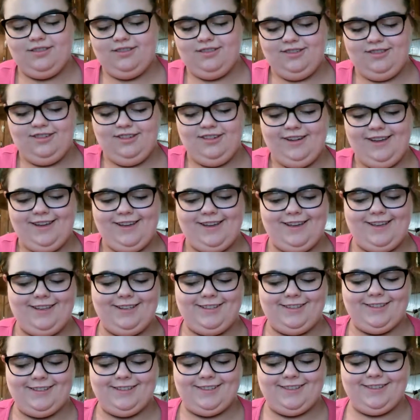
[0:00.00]

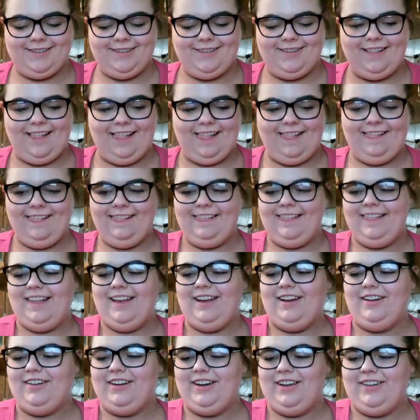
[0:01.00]
Nice.
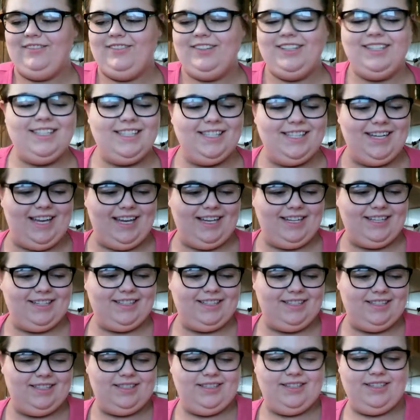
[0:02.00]
Alright, what's
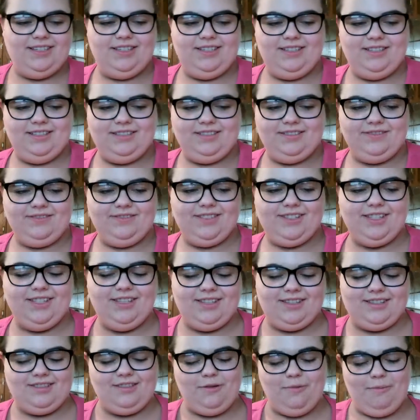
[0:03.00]
next? It's in
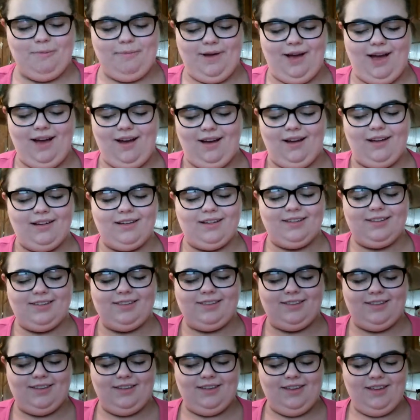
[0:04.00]
this little box.
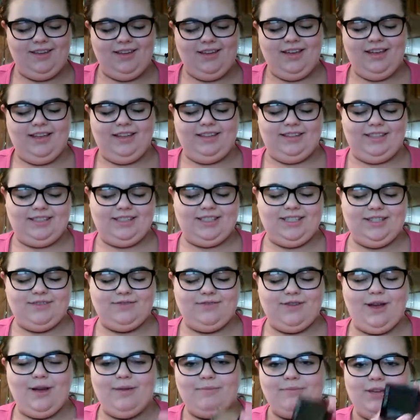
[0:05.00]
This is
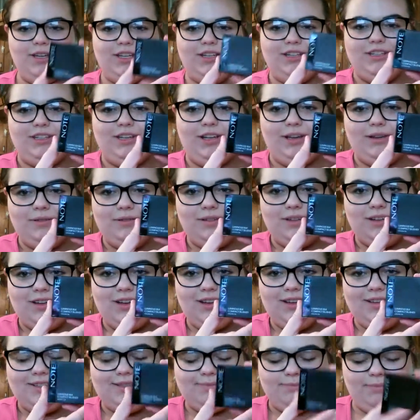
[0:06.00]
from Note
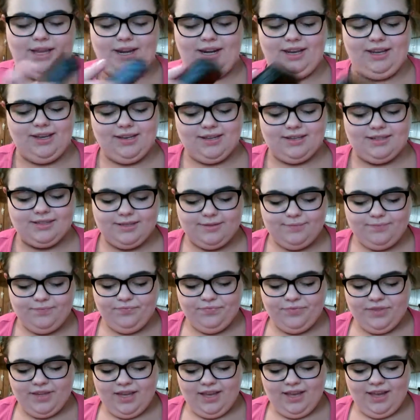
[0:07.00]
Cosmetics,
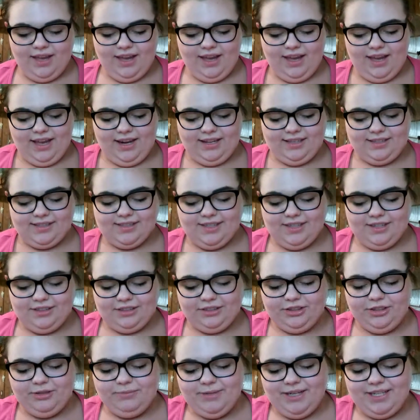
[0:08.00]
and it's their
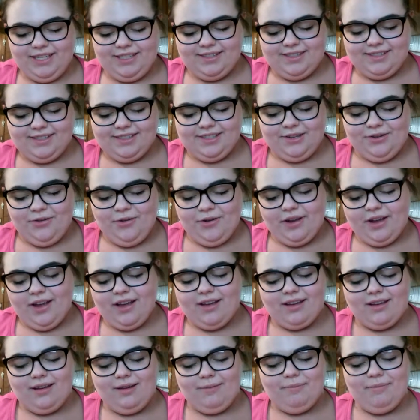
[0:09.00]
Luminous Silk
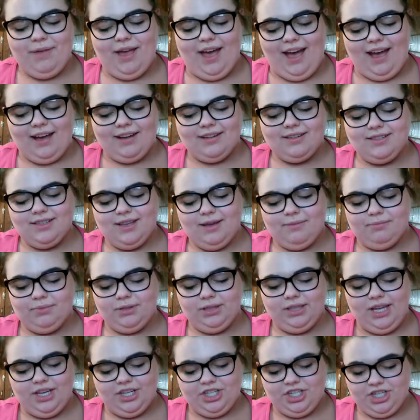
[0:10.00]
Compact
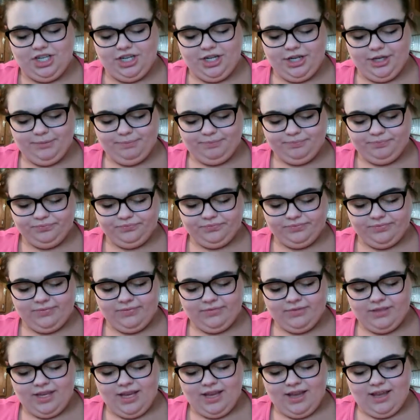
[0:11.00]
Blusher,
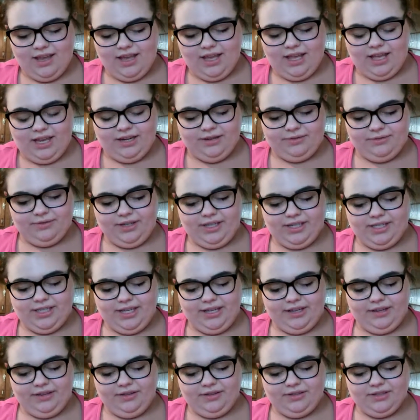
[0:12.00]
and it
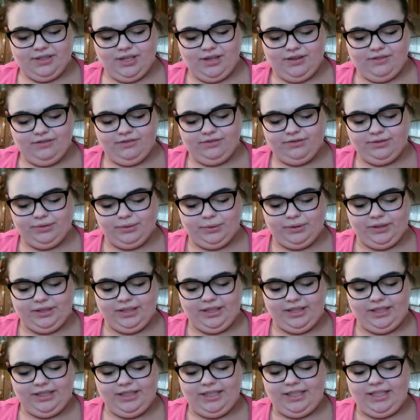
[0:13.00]
retails
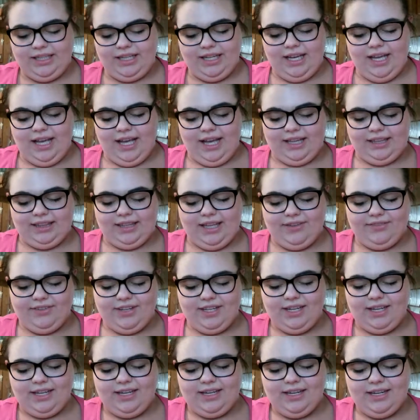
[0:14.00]
for
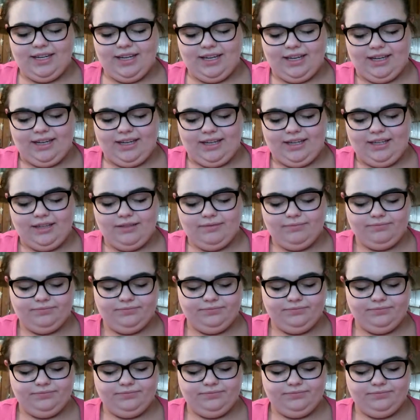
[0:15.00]
$11.99.